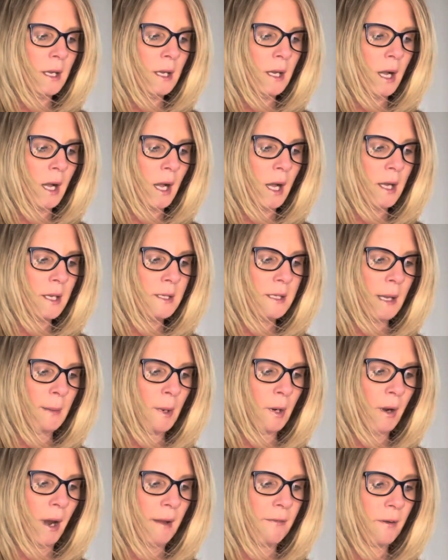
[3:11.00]
uh,
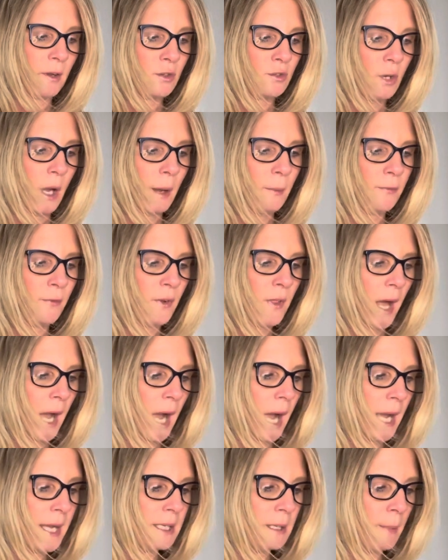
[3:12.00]
demographic drop for the
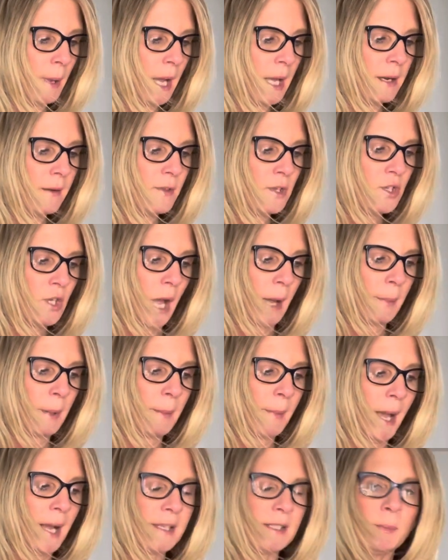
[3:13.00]
high demand of the shopping
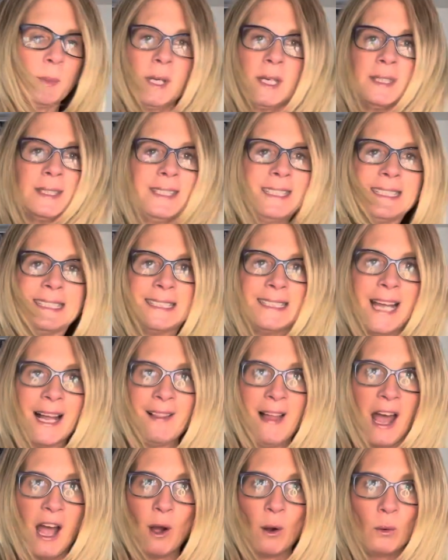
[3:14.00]
bags because these
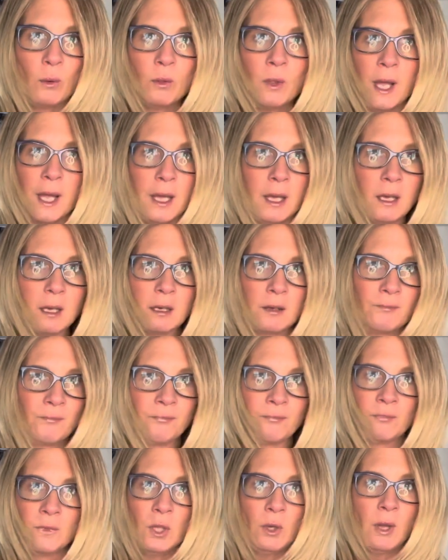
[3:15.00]
sell out like
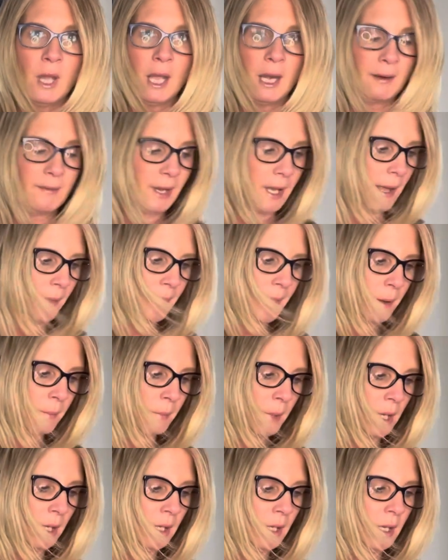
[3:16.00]
you can't even get them.
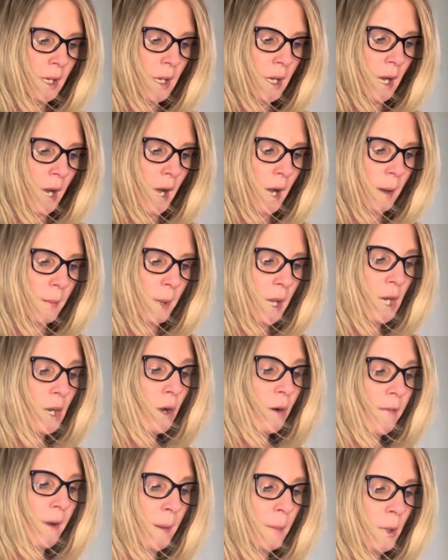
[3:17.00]
Um, in
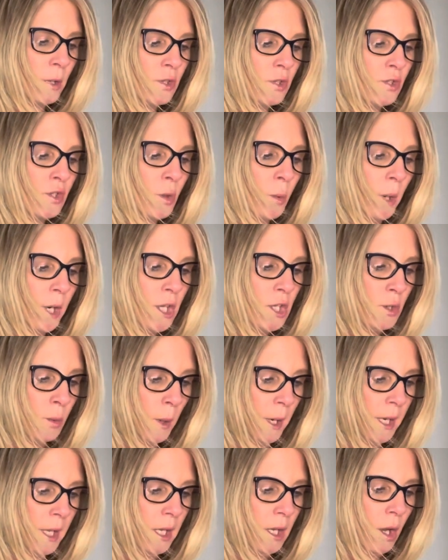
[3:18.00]
November
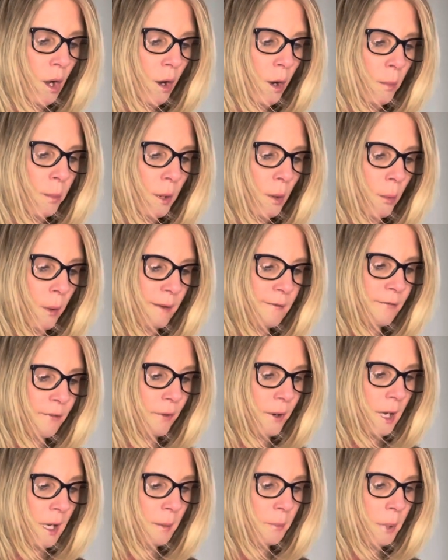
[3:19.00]
2020, Oprah
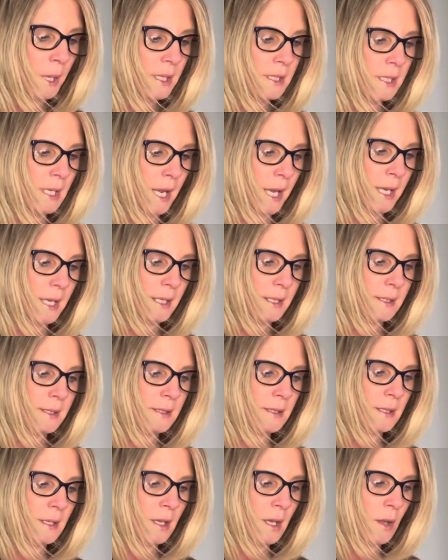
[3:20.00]
Winfrey picked it
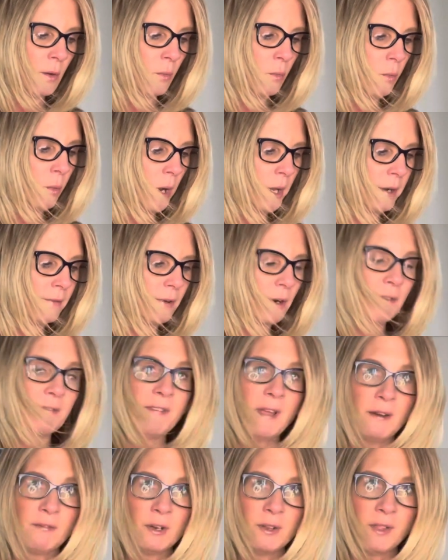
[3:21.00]
as one of her
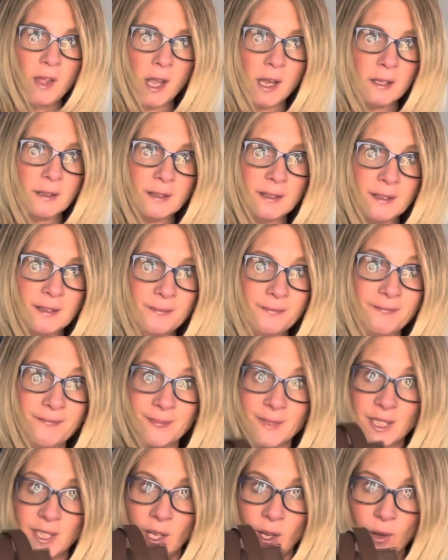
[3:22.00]
favorite things.
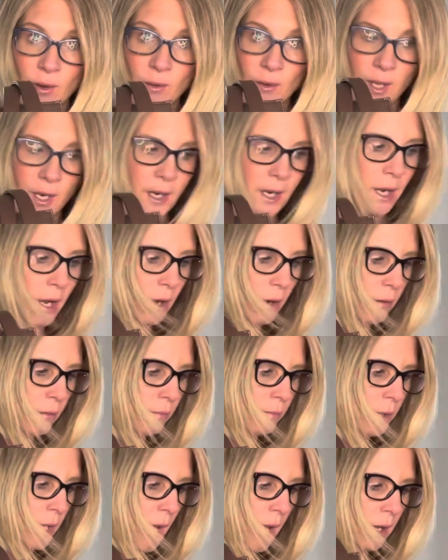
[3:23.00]
So there you go.
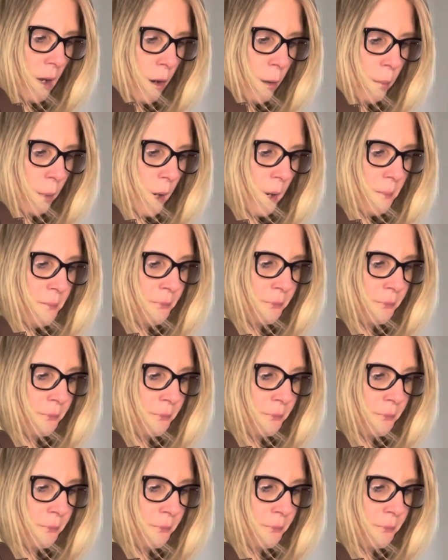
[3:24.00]
Yay, Oprah.